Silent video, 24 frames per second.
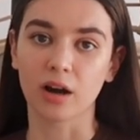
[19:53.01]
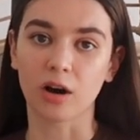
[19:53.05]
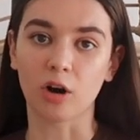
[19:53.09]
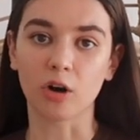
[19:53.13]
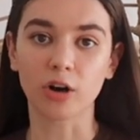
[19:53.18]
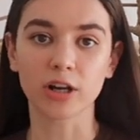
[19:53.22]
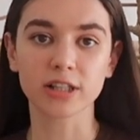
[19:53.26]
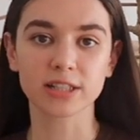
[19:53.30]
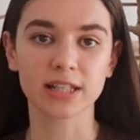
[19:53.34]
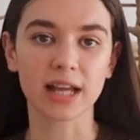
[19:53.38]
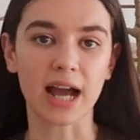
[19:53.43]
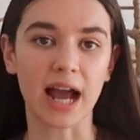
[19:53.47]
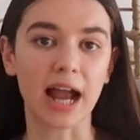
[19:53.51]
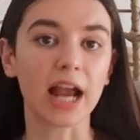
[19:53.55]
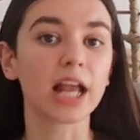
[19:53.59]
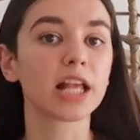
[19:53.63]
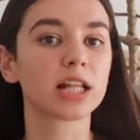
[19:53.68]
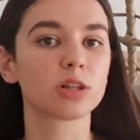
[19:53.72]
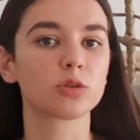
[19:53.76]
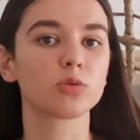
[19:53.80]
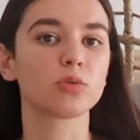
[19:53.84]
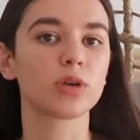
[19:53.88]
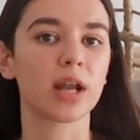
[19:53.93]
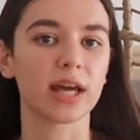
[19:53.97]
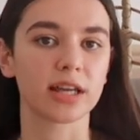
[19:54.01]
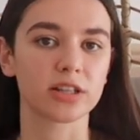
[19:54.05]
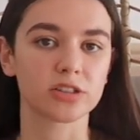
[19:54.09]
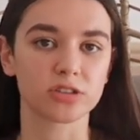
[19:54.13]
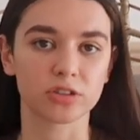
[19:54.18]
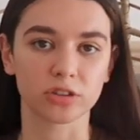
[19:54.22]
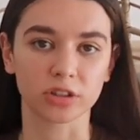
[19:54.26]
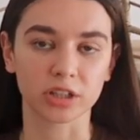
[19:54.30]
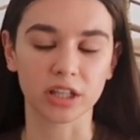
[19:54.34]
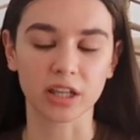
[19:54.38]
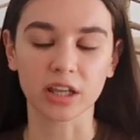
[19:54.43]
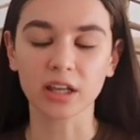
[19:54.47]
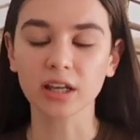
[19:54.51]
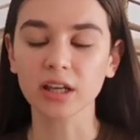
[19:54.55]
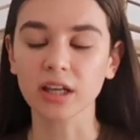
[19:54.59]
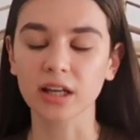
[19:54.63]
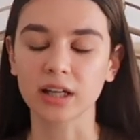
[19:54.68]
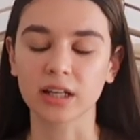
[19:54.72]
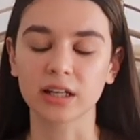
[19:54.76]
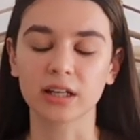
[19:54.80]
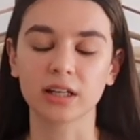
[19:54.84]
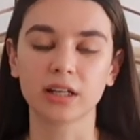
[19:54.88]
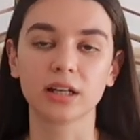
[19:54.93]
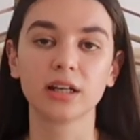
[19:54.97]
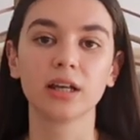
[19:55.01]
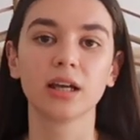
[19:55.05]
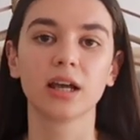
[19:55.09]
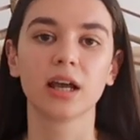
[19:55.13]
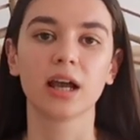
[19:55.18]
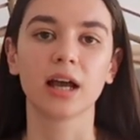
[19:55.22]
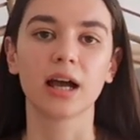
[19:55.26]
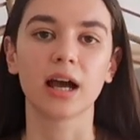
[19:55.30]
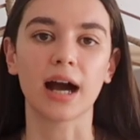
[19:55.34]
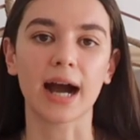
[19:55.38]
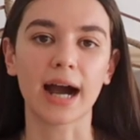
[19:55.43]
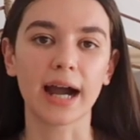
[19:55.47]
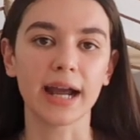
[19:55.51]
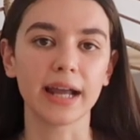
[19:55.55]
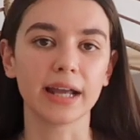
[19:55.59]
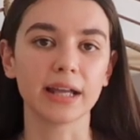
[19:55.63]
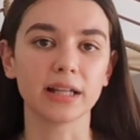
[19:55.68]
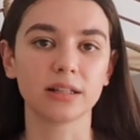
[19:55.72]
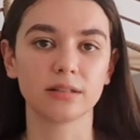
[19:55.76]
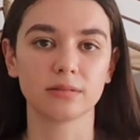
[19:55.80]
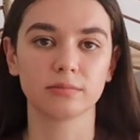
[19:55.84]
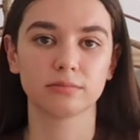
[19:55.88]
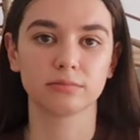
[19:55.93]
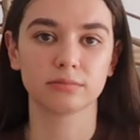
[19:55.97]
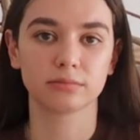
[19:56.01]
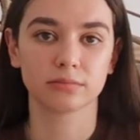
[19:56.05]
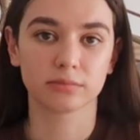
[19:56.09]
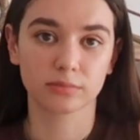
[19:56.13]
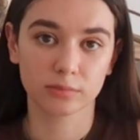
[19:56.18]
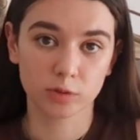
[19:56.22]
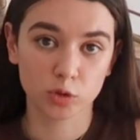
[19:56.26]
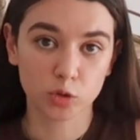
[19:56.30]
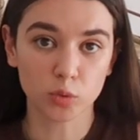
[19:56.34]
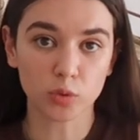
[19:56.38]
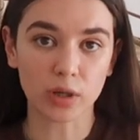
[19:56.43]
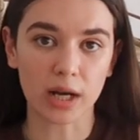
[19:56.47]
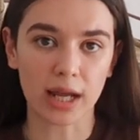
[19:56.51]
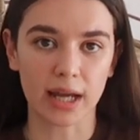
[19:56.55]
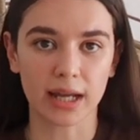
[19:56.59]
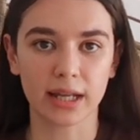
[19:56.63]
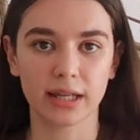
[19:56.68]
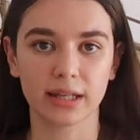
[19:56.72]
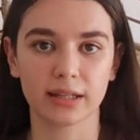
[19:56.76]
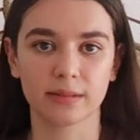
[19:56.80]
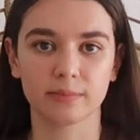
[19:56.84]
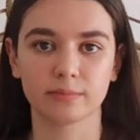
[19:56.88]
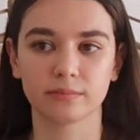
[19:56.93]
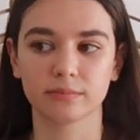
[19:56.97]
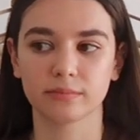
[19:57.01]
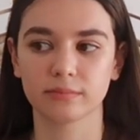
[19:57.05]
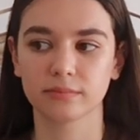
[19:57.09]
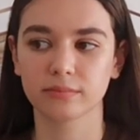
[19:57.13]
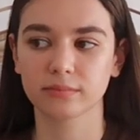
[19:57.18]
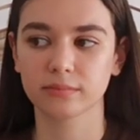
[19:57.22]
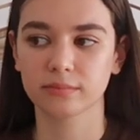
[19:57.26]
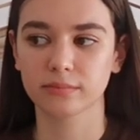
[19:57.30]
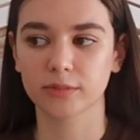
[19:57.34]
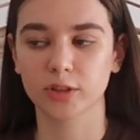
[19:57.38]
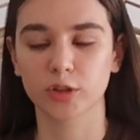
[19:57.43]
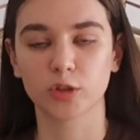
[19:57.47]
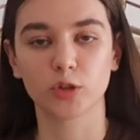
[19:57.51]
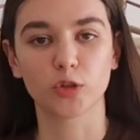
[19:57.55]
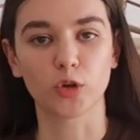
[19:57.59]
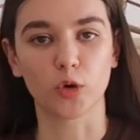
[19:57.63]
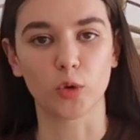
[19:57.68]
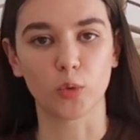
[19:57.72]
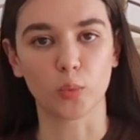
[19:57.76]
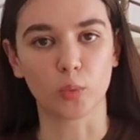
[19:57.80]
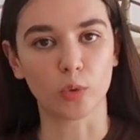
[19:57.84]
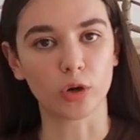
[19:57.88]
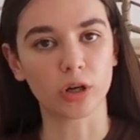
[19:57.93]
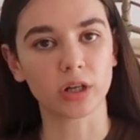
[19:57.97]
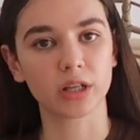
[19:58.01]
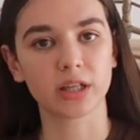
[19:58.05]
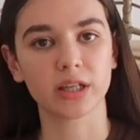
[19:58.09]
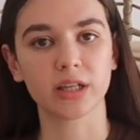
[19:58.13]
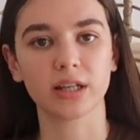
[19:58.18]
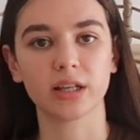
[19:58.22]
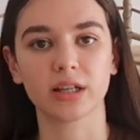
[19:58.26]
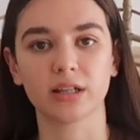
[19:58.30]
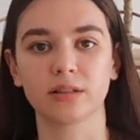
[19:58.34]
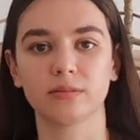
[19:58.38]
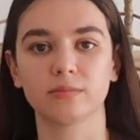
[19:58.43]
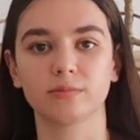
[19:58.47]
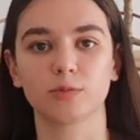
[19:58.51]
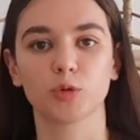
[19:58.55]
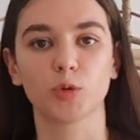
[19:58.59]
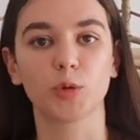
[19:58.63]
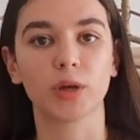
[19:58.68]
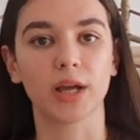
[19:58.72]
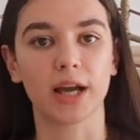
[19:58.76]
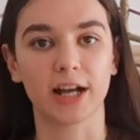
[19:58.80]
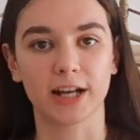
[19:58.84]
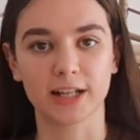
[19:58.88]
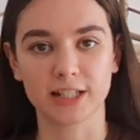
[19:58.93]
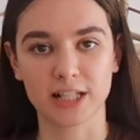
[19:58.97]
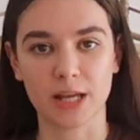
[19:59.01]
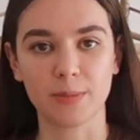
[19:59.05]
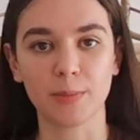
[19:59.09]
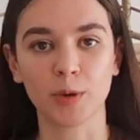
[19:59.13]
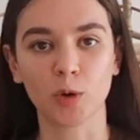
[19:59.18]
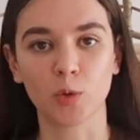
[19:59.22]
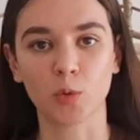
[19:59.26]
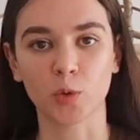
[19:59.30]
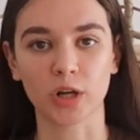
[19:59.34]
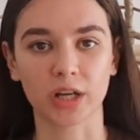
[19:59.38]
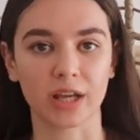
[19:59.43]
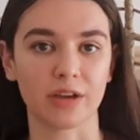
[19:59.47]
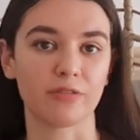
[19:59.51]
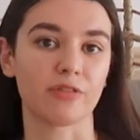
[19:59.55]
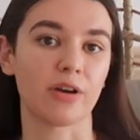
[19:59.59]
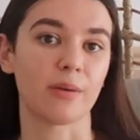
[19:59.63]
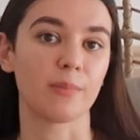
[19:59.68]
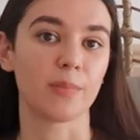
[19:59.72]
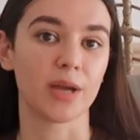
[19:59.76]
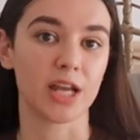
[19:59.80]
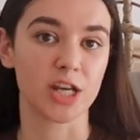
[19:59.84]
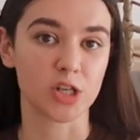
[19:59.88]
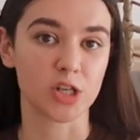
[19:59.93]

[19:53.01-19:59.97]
honestly, I do like studying, and I do like you know, working and doing academic work if I'm